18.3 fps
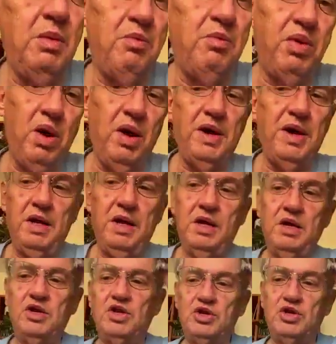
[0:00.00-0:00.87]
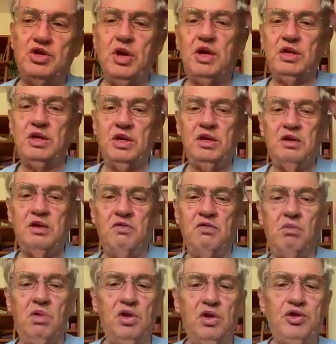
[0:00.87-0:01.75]
body constructed
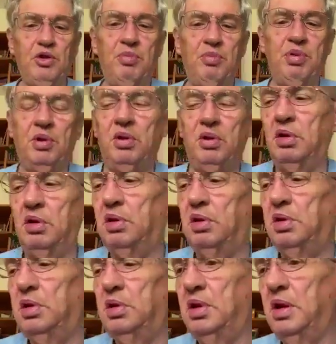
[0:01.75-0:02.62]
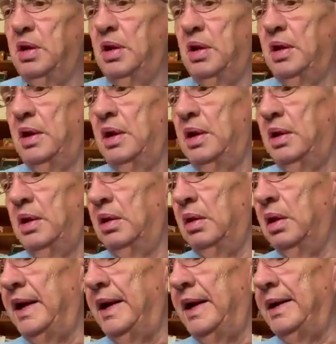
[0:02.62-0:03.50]
of multiple
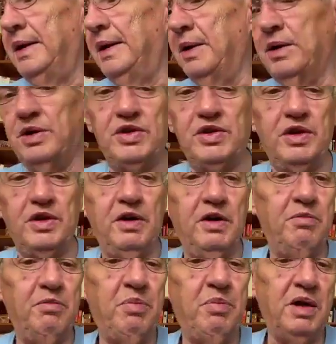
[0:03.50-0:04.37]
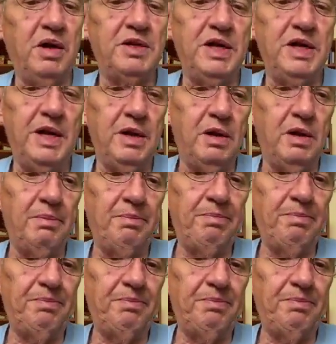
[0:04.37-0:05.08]
layers of bucktail.